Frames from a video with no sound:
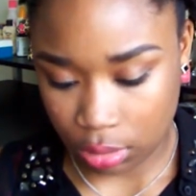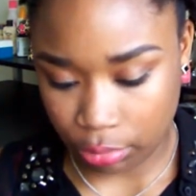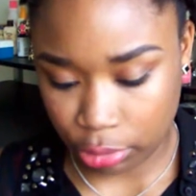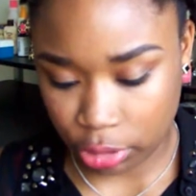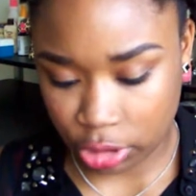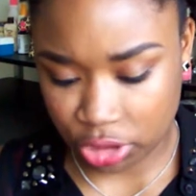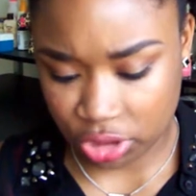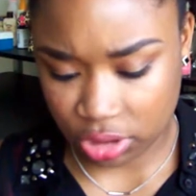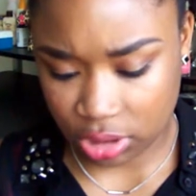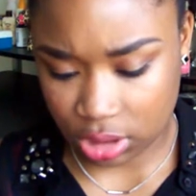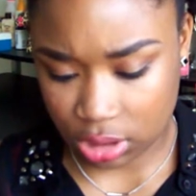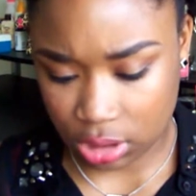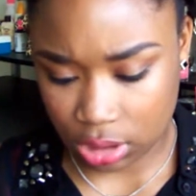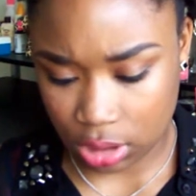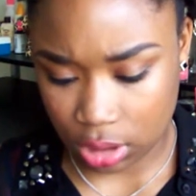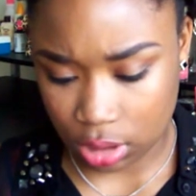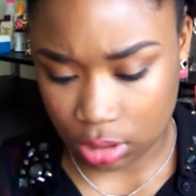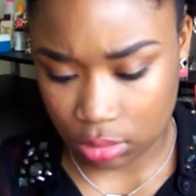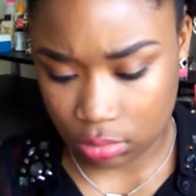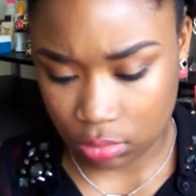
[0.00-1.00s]
pretty sure that's
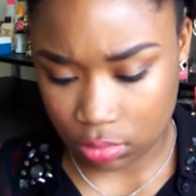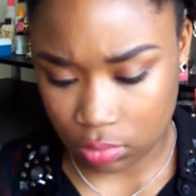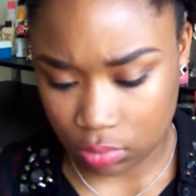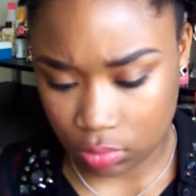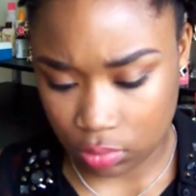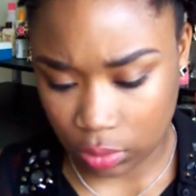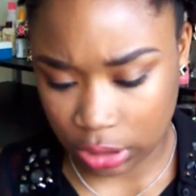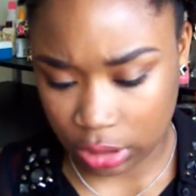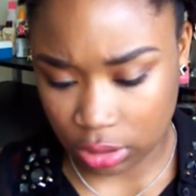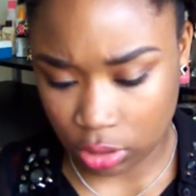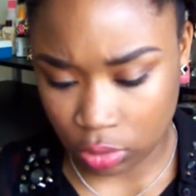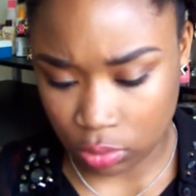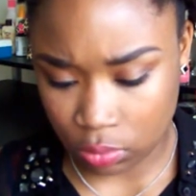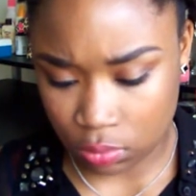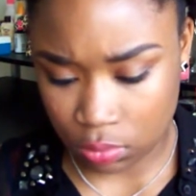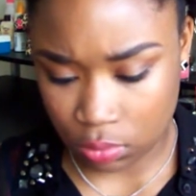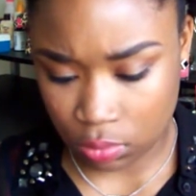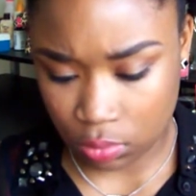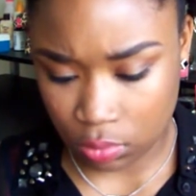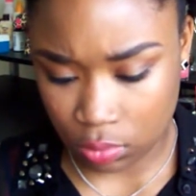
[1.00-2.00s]
it. Wait, nope.
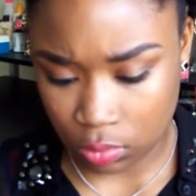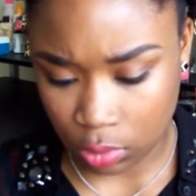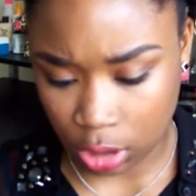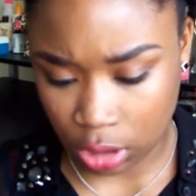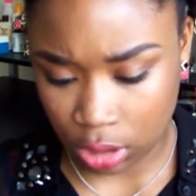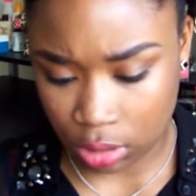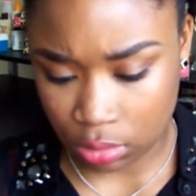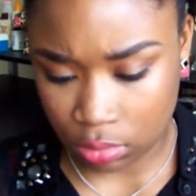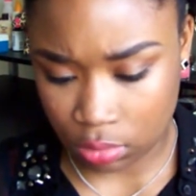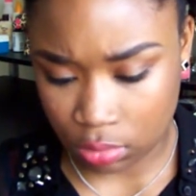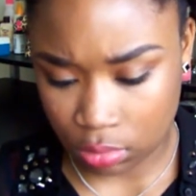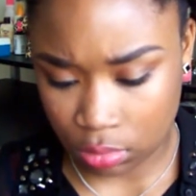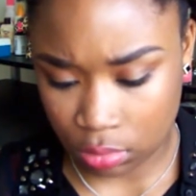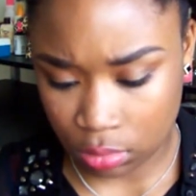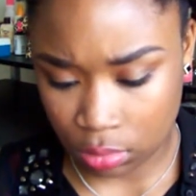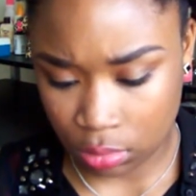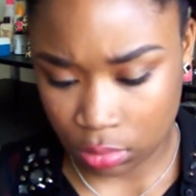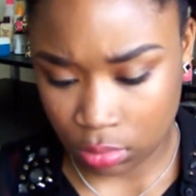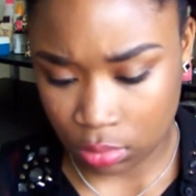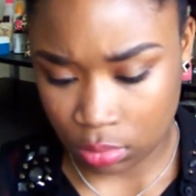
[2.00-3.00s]
Wait.
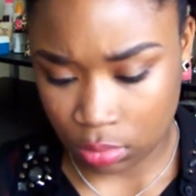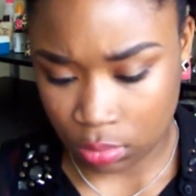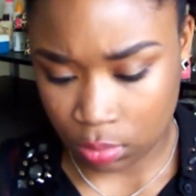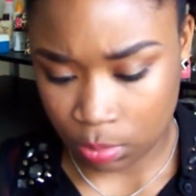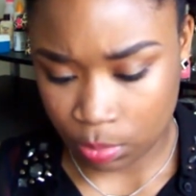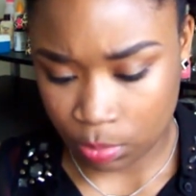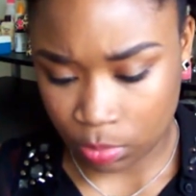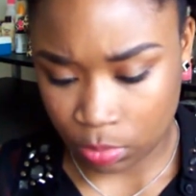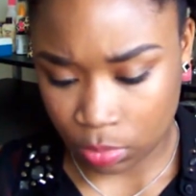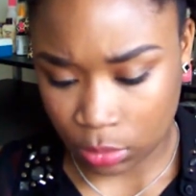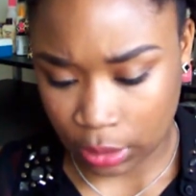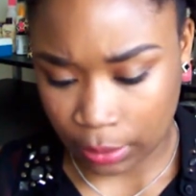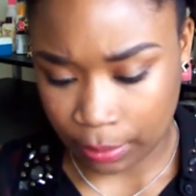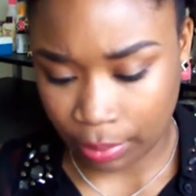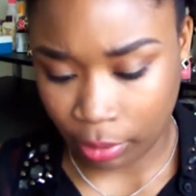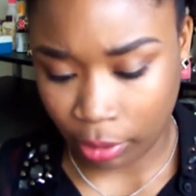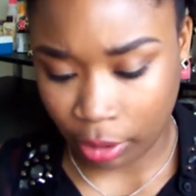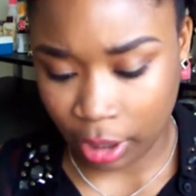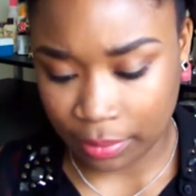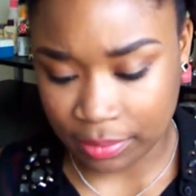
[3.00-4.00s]

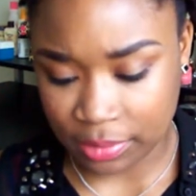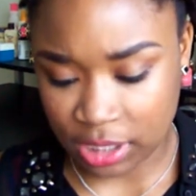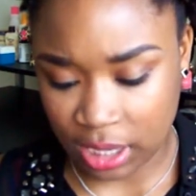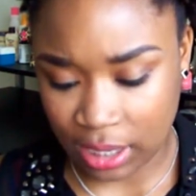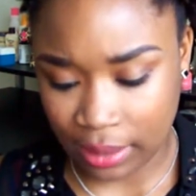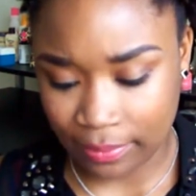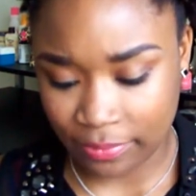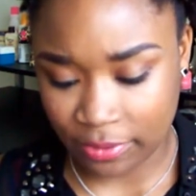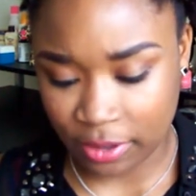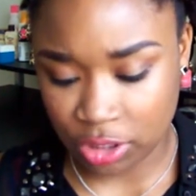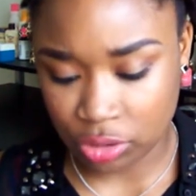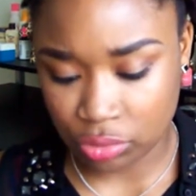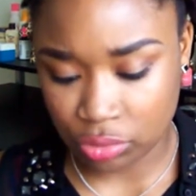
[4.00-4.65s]
Primetime